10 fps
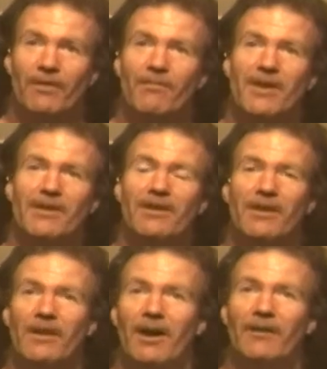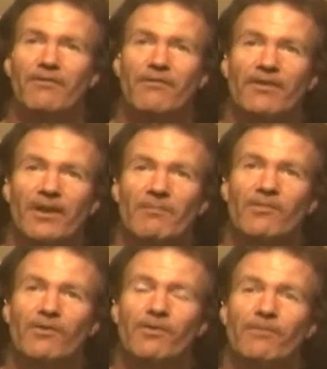I mean, there was
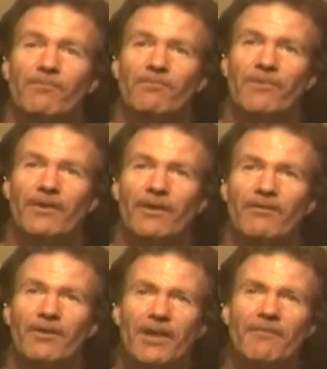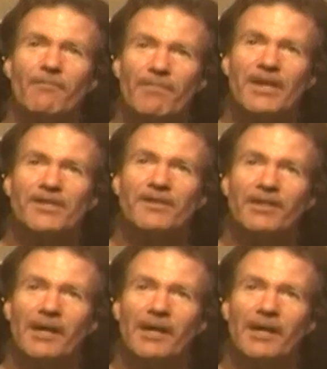even a